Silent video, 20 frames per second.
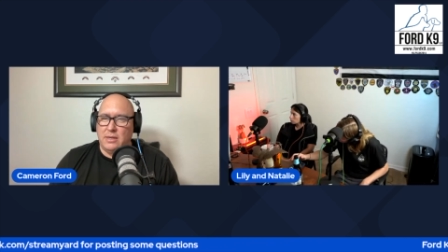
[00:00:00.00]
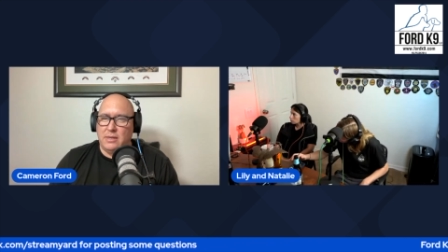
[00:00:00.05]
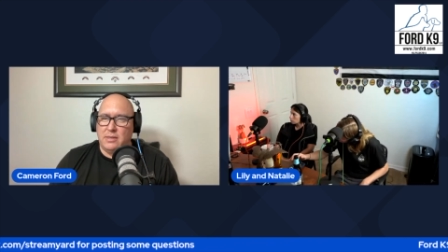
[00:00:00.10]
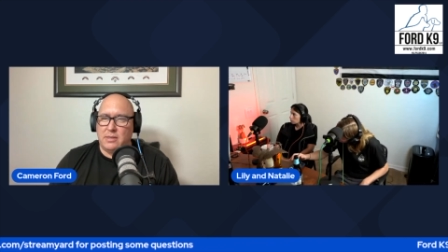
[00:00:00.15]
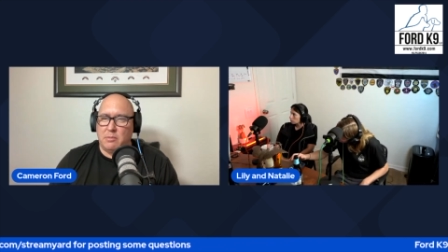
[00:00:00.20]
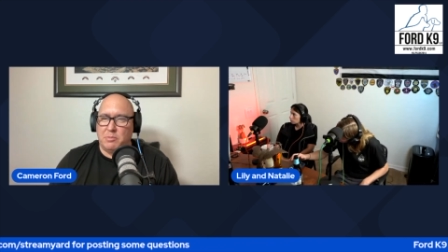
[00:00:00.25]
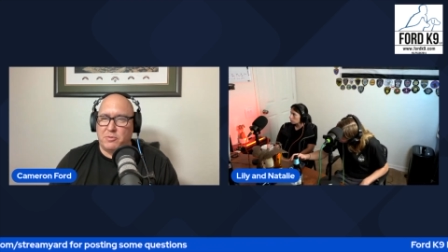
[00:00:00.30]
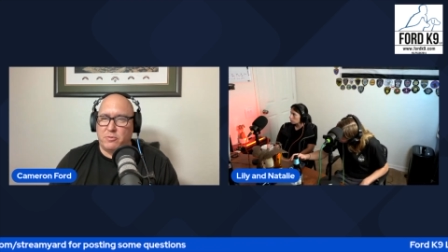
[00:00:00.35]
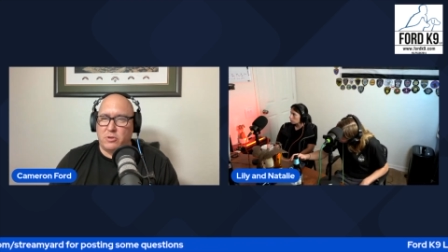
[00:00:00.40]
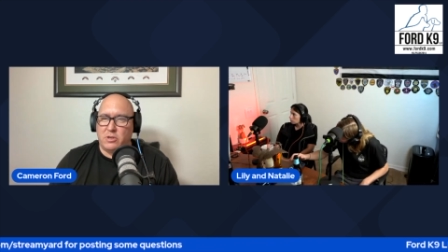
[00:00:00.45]

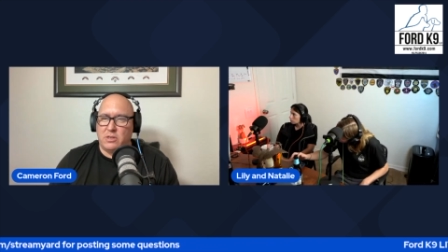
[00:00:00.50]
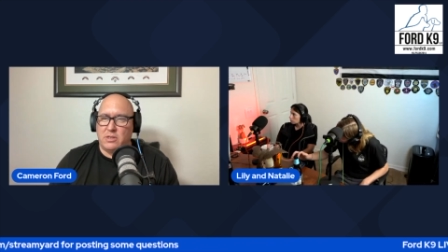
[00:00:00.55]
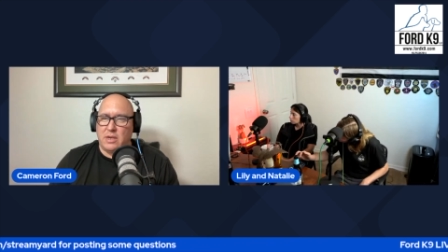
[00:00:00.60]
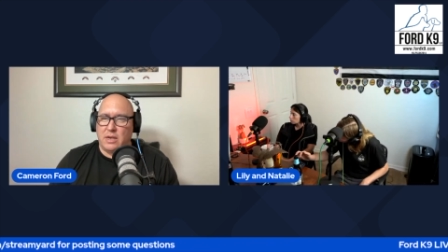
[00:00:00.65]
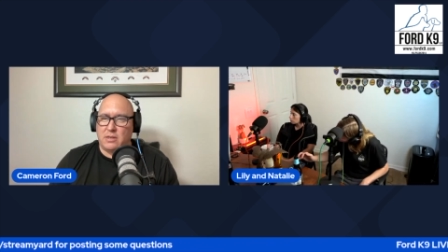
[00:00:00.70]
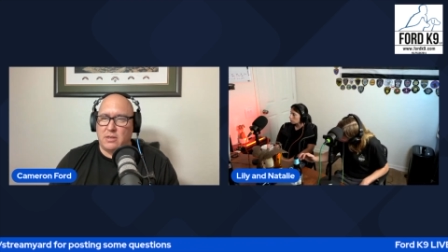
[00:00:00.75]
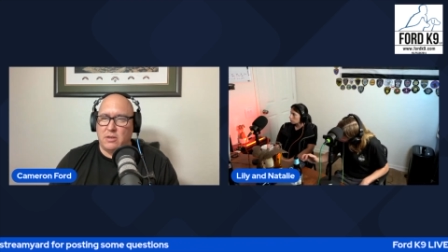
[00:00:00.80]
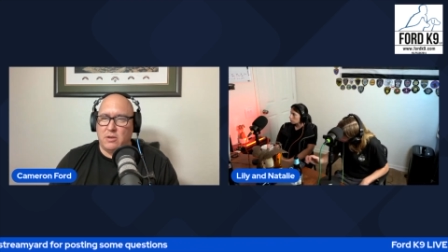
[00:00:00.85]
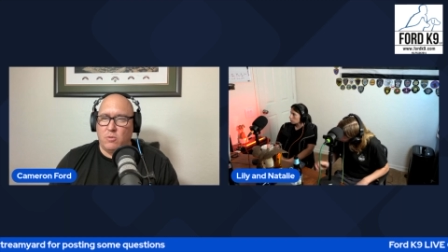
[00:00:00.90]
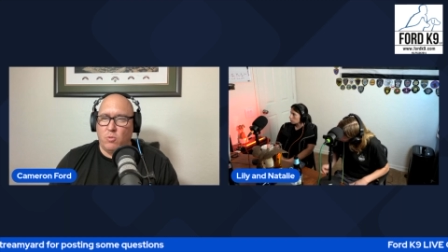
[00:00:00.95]
any tips for
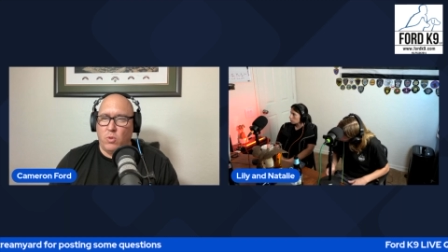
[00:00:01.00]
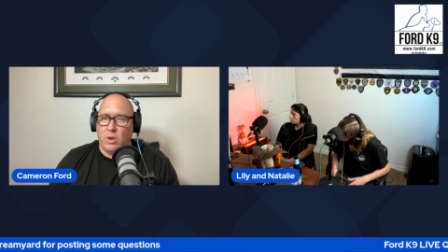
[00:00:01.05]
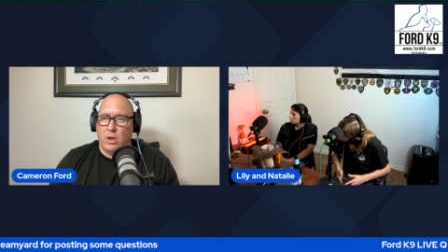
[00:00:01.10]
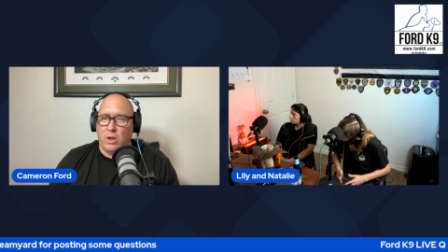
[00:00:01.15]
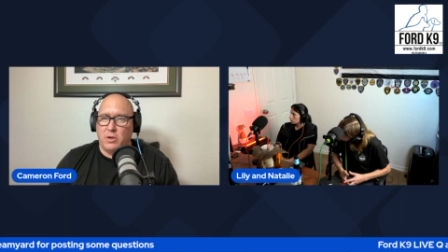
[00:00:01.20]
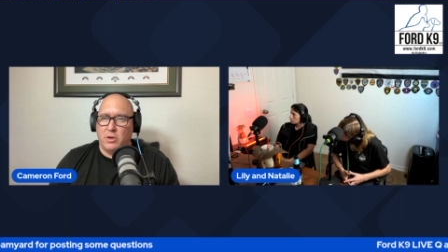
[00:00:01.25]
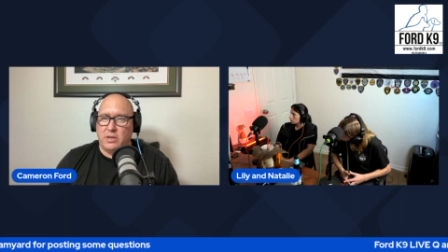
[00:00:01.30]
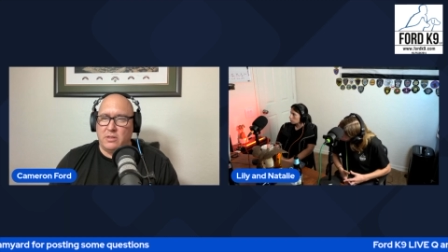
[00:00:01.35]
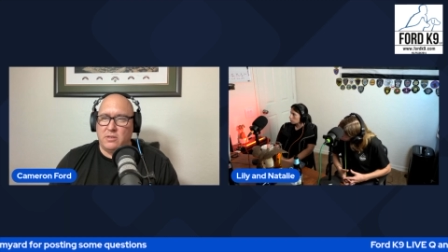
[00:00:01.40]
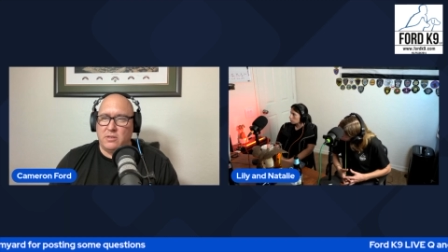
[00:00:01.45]
detecting
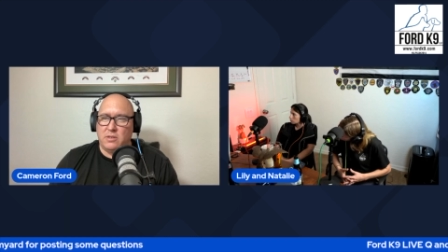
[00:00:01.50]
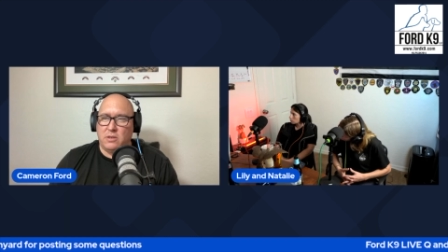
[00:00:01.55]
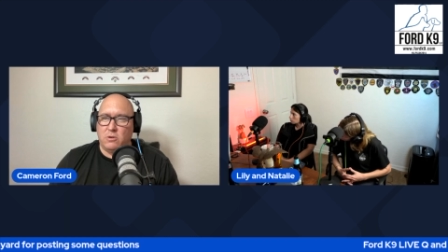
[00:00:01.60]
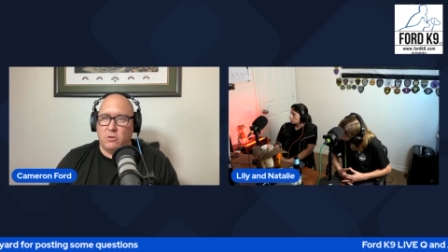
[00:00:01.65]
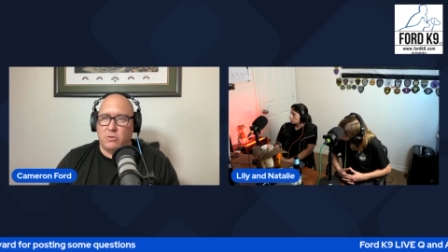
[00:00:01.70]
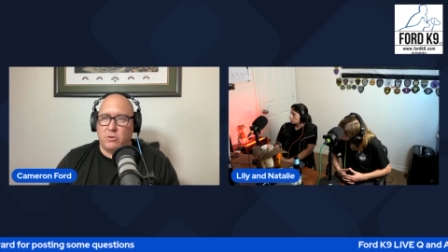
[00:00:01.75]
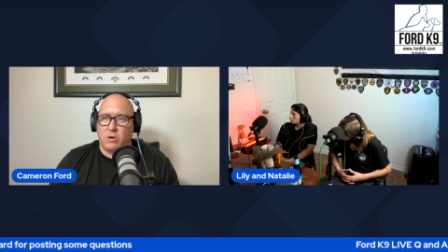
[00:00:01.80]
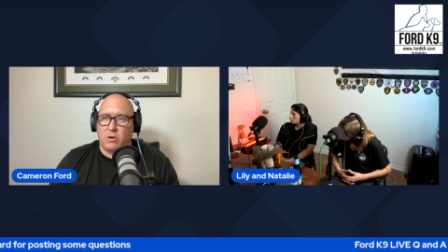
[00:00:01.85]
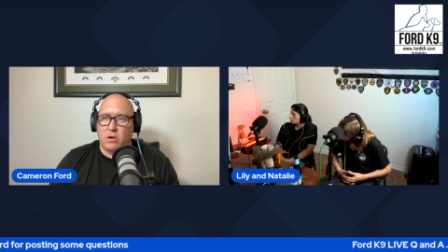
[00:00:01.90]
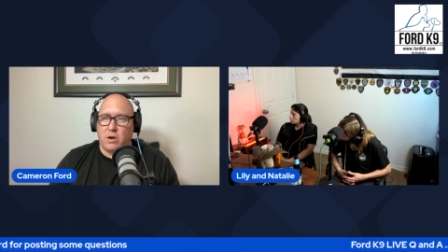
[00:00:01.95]

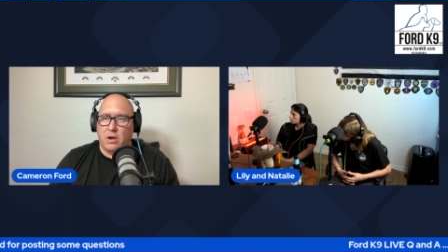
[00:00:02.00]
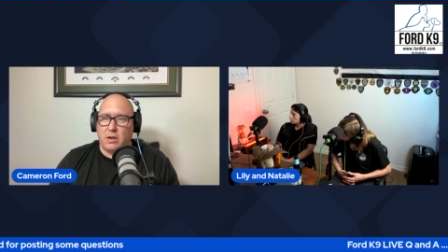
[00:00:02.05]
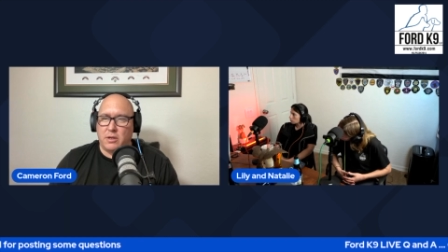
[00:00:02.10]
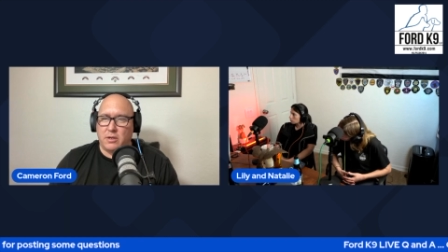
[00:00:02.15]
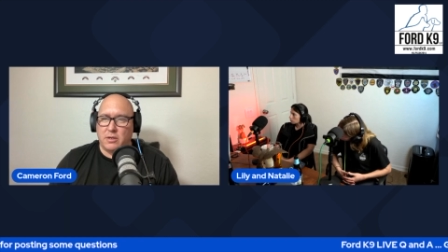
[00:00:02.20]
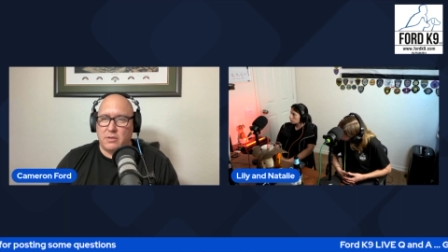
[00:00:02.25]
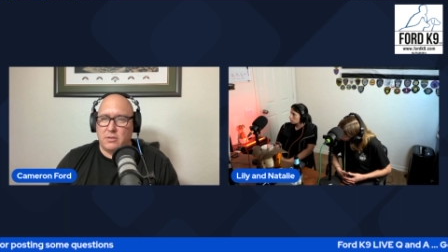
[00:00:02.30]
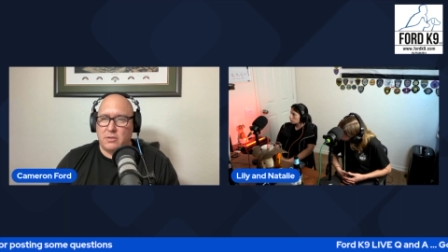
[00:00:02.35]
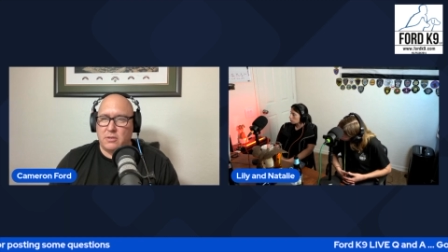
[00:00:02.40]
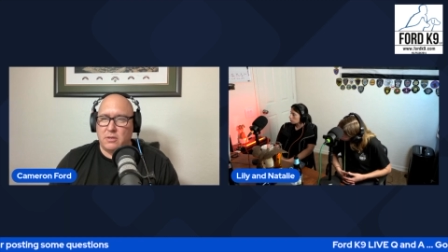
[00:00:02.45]
well-concealed
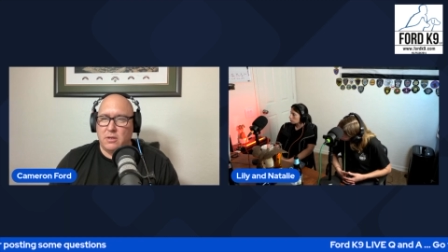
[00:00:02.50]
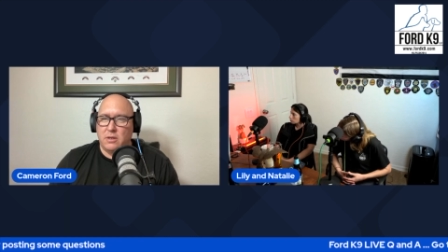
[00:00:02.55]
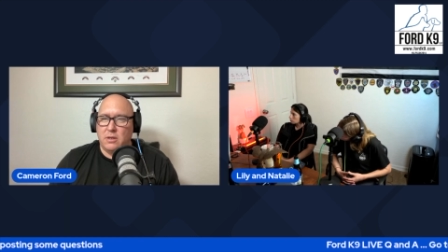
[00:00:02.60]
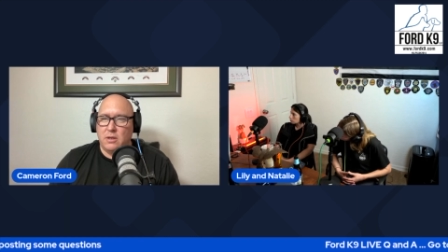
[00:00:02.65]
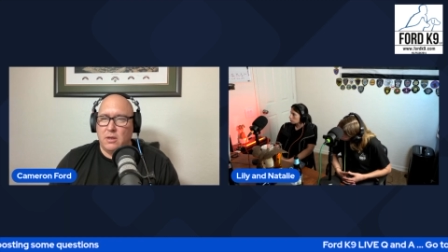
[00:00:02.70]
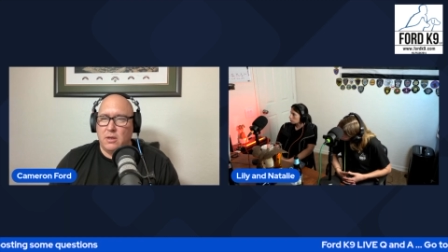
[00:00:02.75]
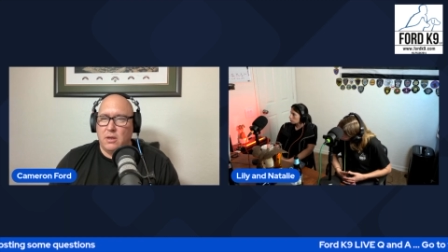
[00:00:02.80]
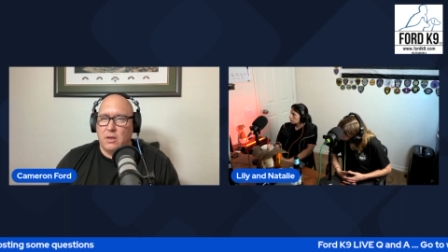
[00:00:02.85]
narcotics?